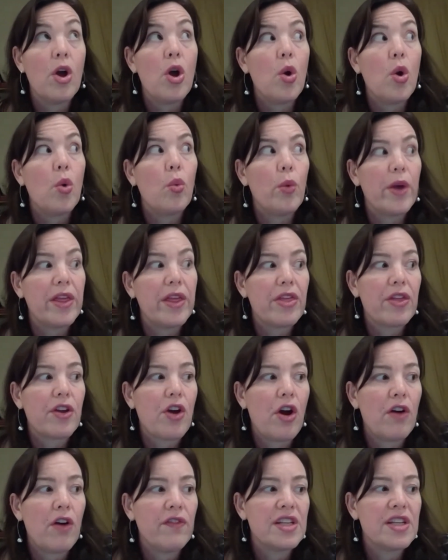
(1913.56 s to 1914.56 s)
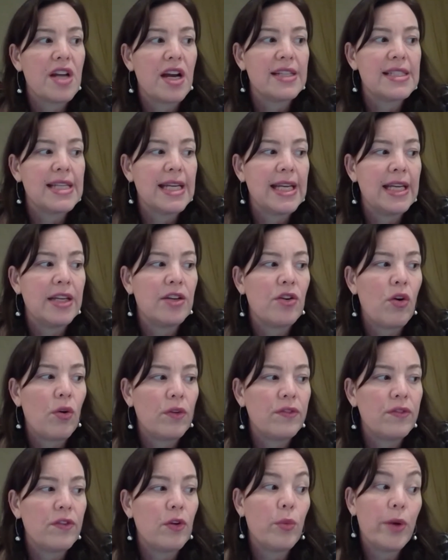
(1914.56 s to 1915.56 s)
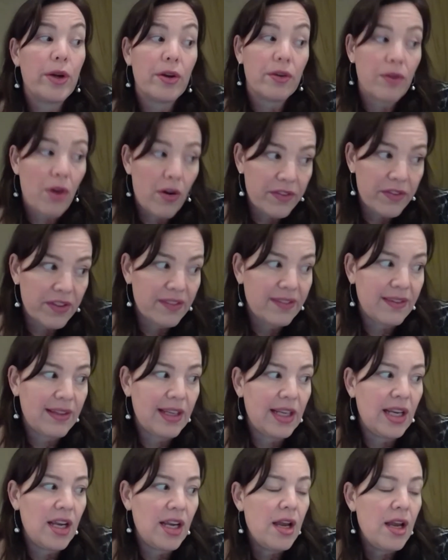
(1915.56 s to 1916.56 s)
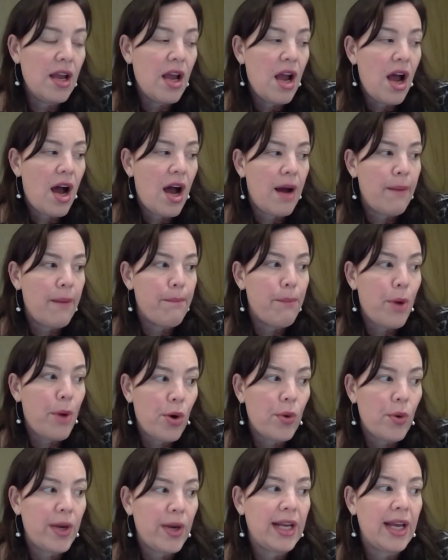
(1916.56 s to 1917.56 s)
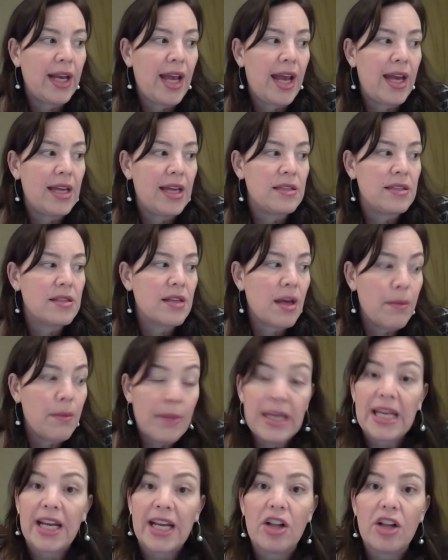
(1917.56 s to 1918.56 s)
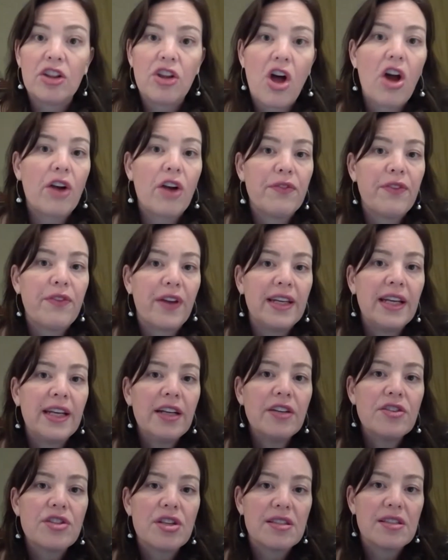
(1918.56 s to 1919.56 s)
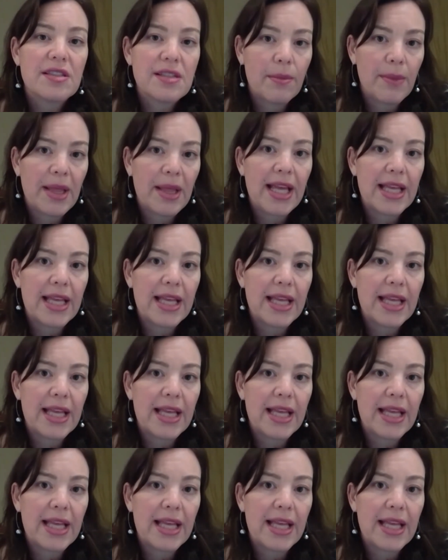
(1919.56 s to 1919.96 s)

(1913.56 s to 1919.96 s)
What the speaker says: with COVID-19, also, we're obviously borrowing and committing a lot of funding to stimulate